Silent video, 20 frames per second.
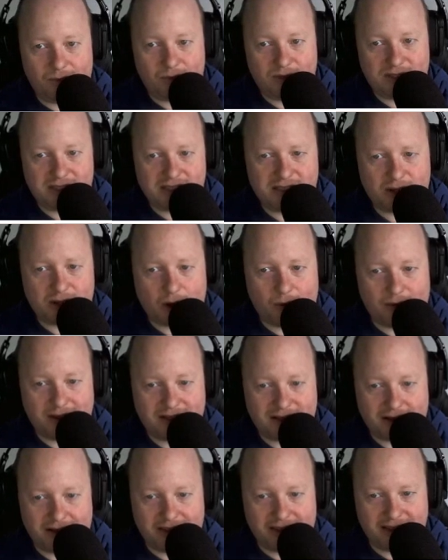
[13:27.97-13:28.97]
Was this
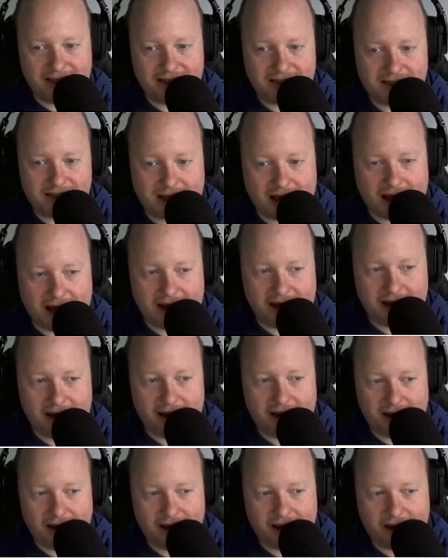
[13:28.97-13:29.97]
always on this
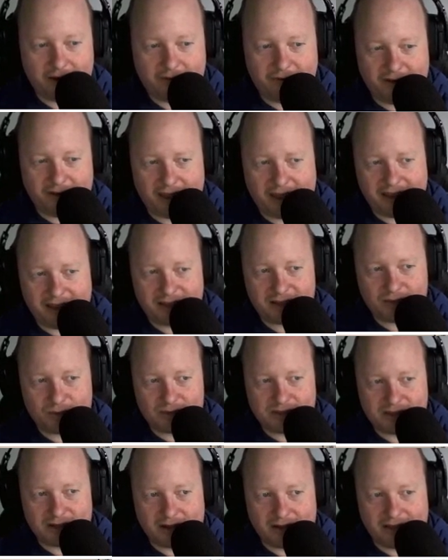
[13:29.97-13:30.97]
side? I feel like this
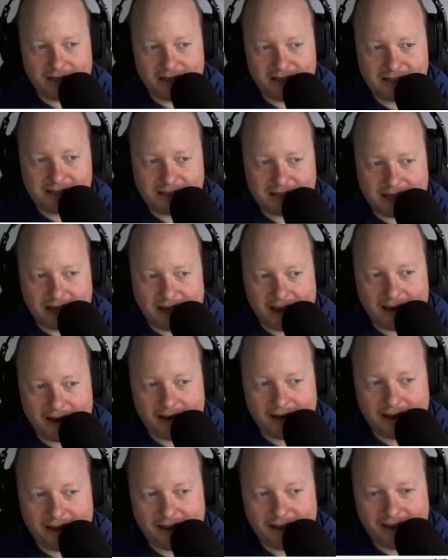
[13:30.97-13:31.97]
was on this
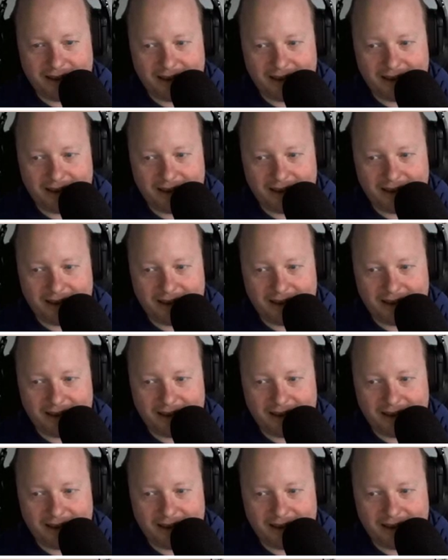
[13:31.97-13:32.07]
side.